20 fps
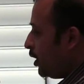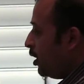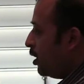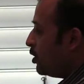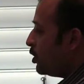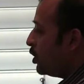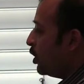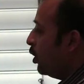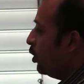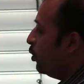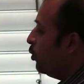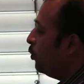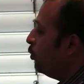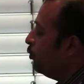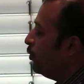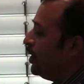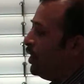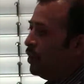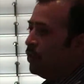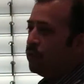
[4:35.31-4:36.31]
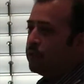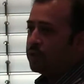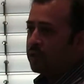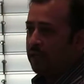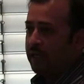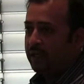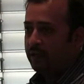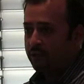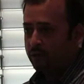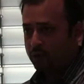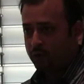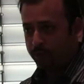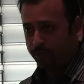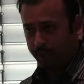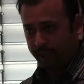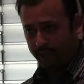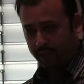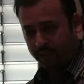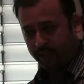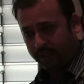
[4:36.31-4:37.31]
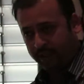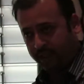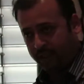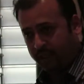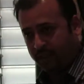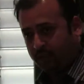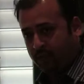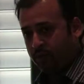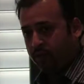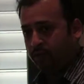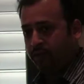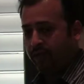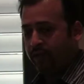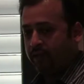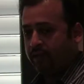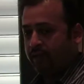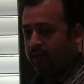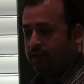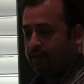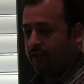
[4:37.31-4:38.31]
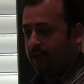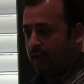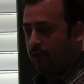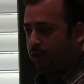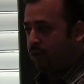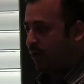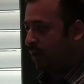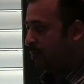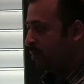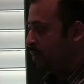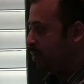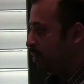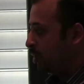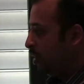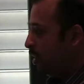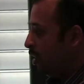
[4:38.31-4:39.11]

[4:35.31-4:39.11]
So we use electrospinning technique to create these nanofibers.